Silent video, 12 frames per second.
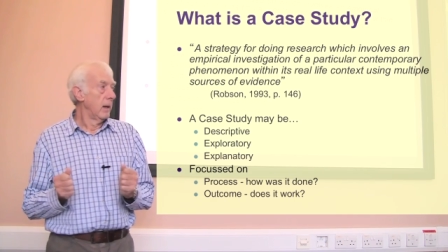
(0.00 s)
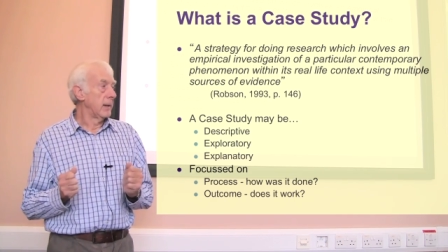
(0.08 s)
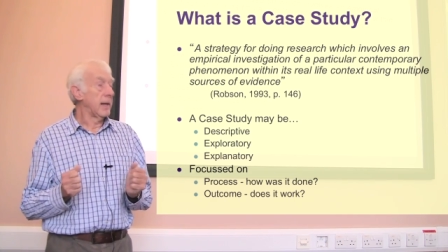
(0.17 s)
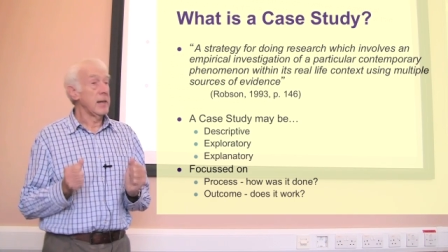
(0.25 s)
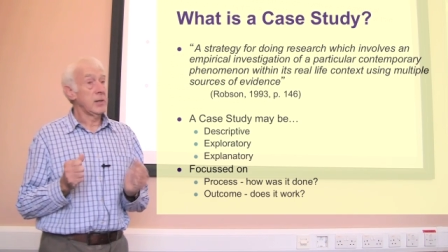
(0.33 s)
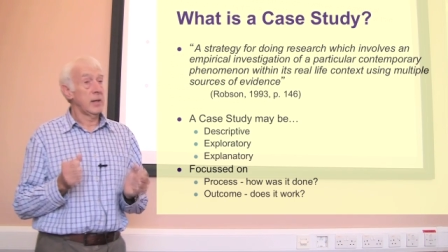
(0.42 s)
In
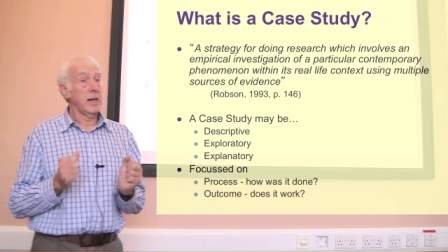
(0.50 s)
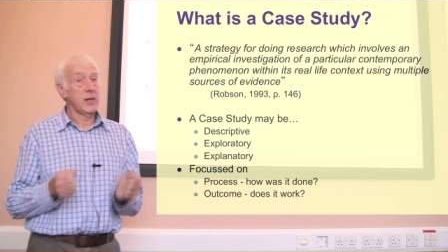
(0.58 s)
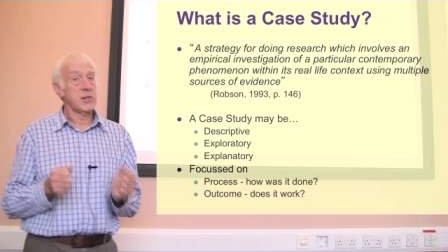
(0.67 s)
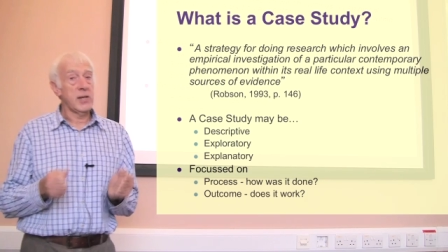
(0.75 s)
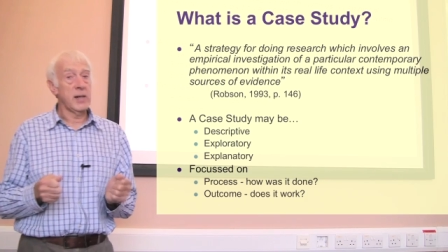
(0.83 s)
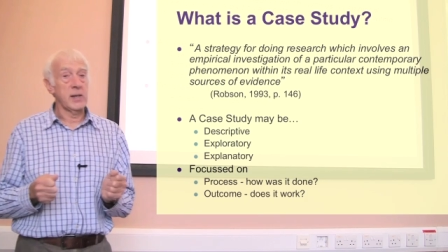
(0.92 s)
the case of
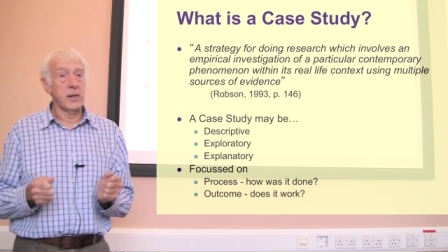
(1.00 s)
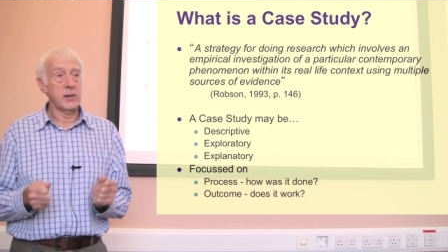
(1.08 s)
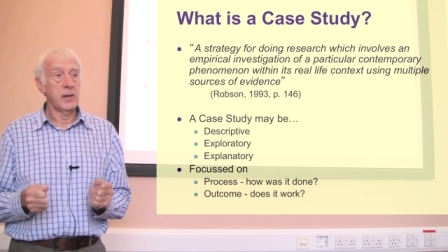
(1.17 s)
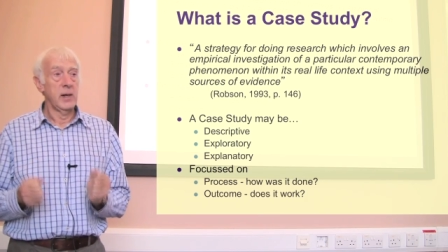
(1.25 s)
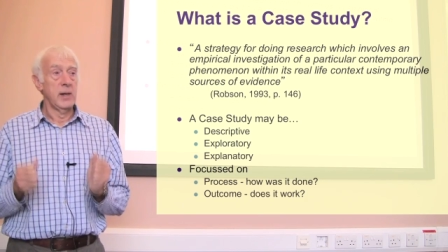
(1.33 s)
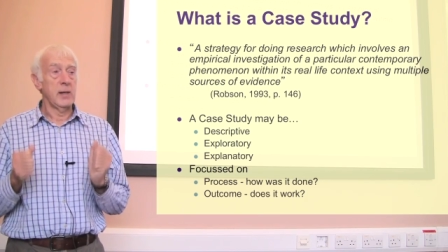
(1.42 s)
case
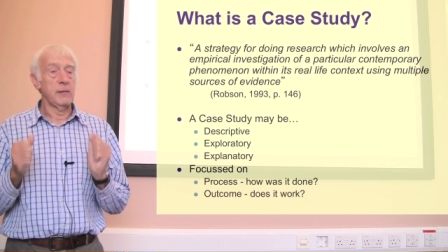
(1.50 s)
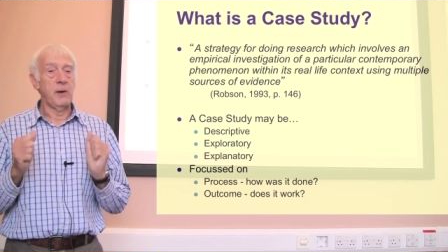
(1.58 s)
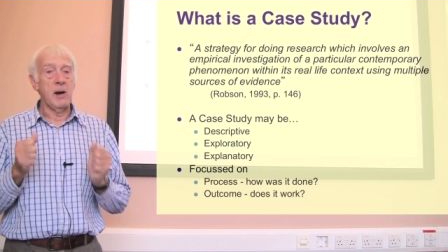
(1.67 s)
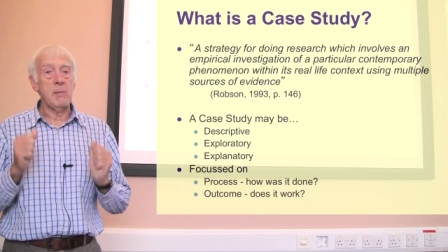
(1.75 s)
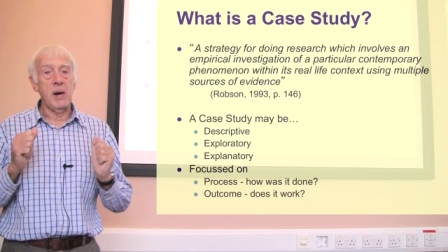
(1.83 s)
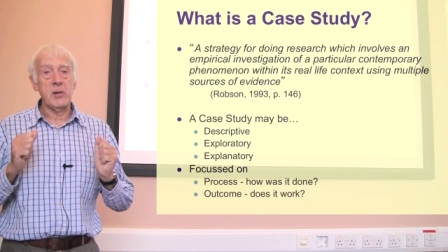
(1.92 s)
studies, it's
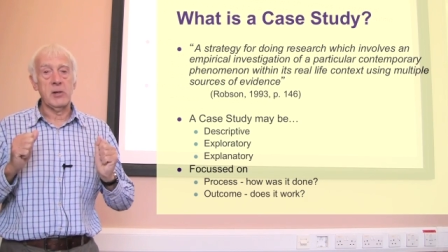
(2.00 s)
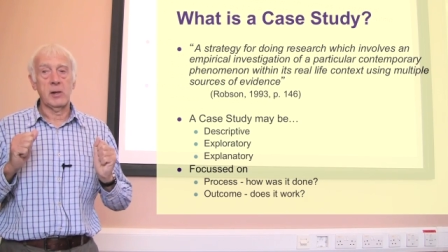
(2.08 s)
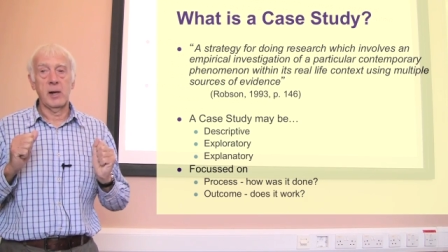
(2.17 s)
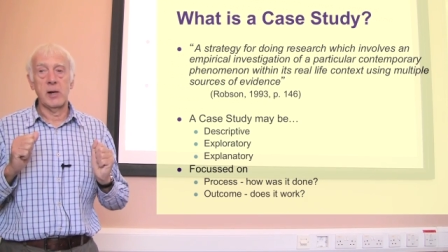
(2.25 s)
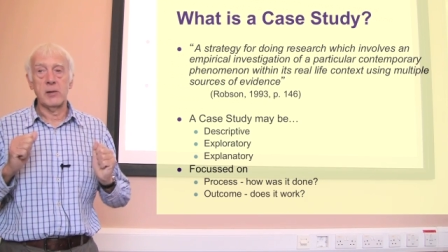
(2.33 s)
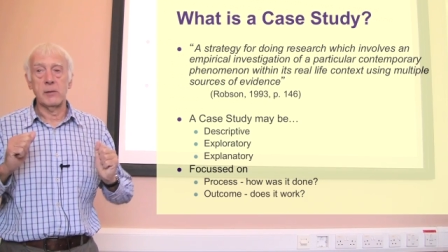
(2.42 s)
very much a
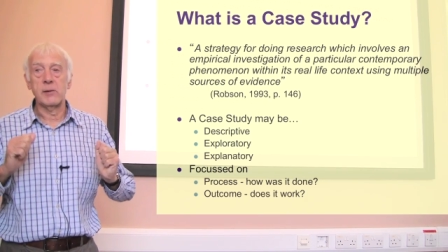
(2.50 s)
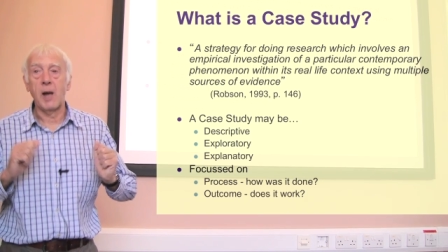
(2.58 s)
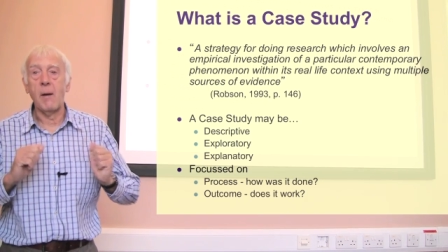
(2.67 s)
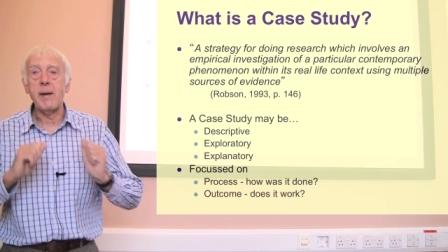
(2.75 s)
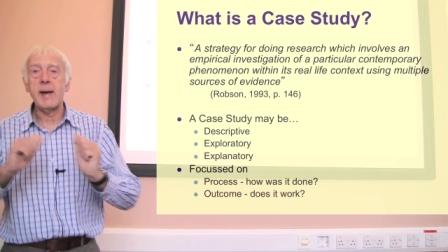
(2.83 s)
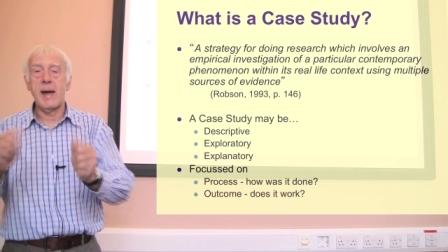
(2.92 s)
case of
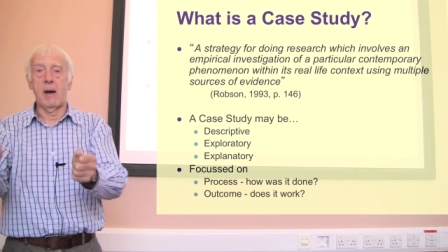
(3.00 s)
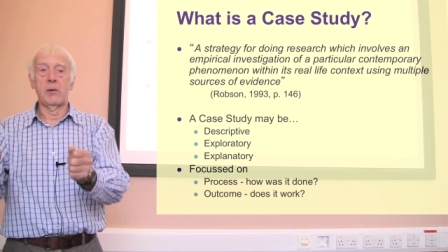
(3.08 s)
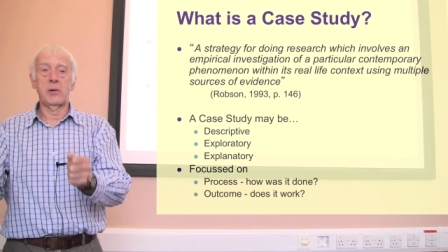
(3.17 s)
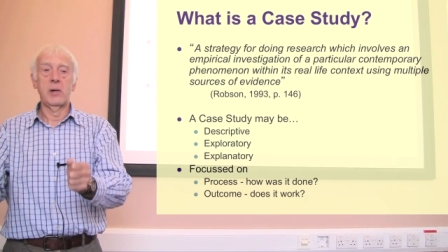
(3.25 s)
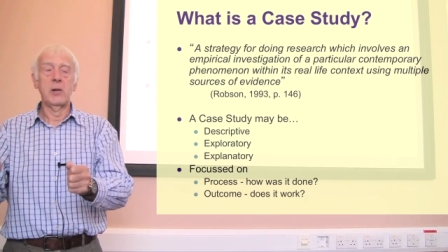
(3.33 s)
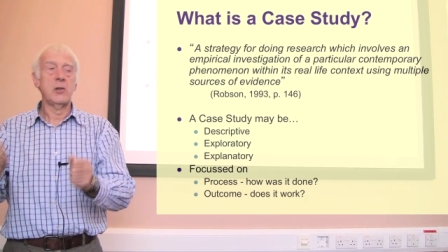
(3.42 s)
going
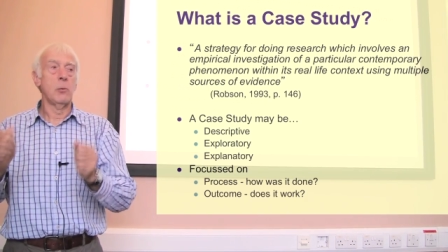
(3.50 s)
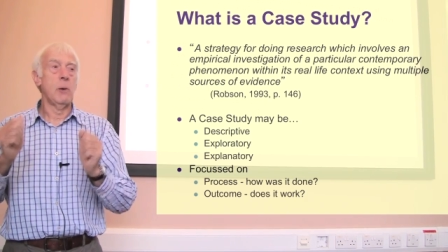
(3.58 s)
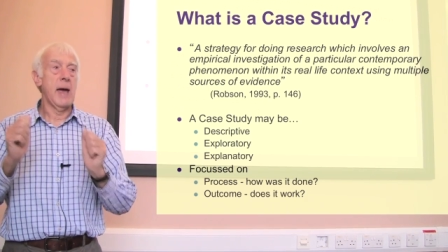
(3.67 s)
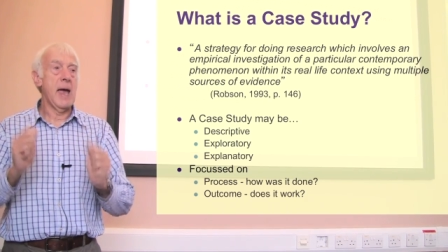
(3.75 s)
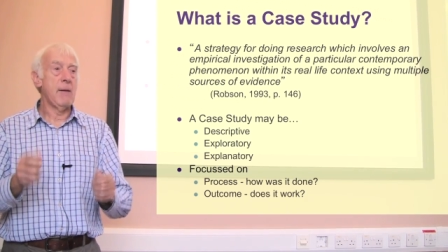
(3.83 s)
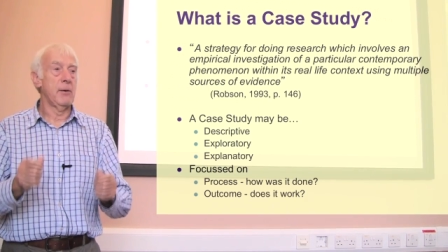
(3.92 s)
out to
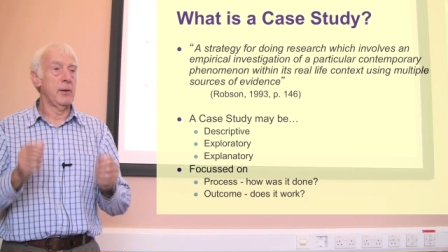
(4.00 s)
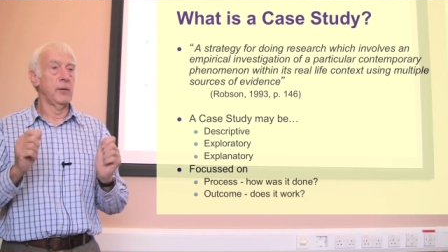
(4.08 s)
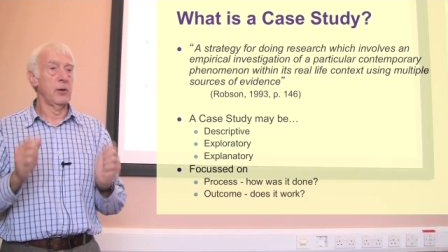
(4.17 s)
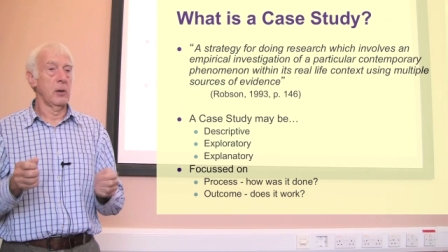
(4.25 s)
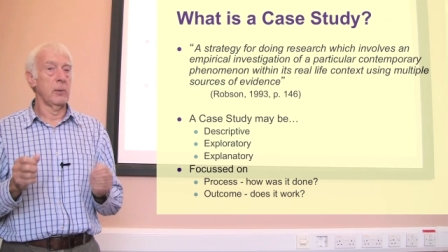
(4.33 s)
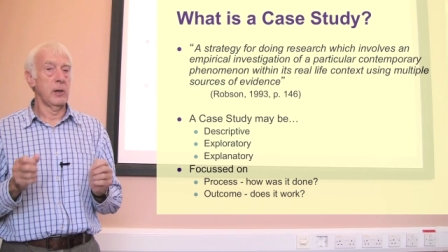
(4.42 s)
wherever the
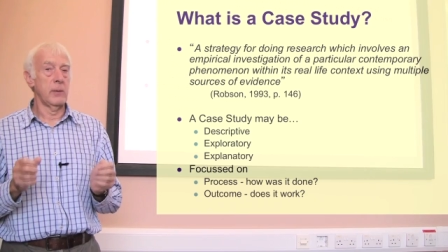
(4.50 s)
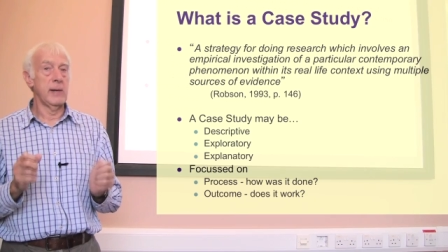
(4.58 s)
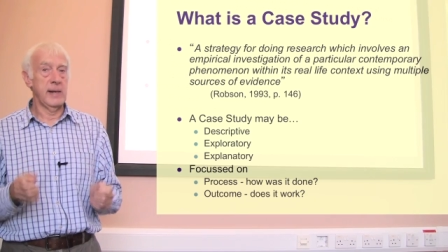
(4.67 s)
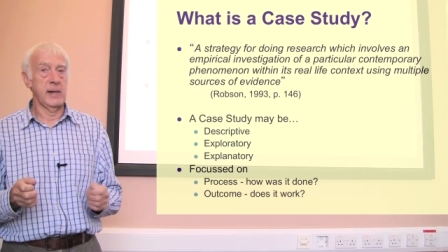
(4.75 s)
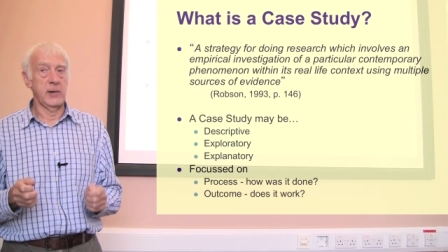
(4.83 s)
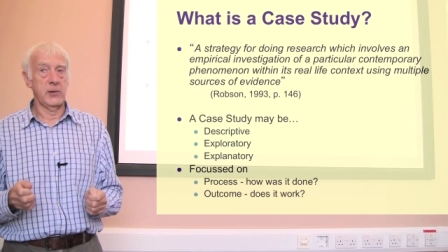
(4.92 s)
phenomenon
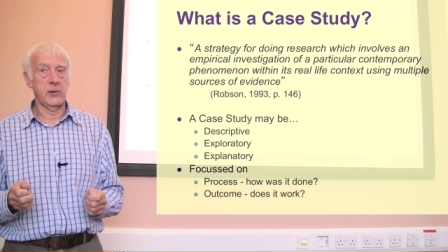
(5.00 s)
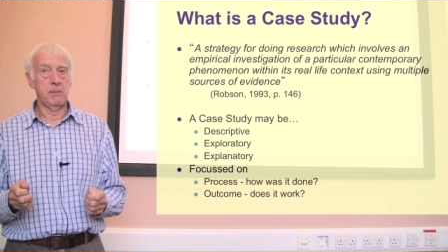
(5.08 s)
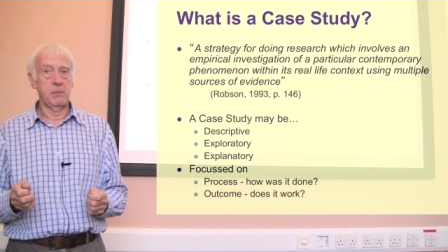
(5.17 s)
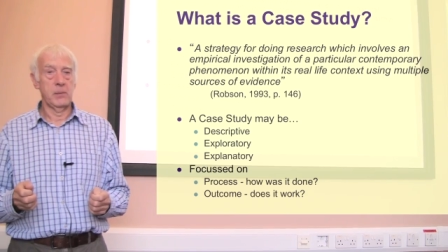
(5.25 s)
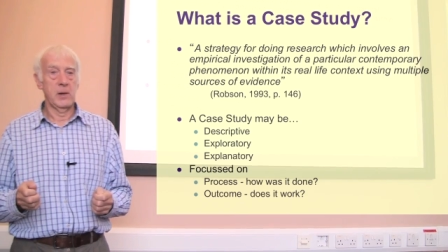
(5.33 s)
is.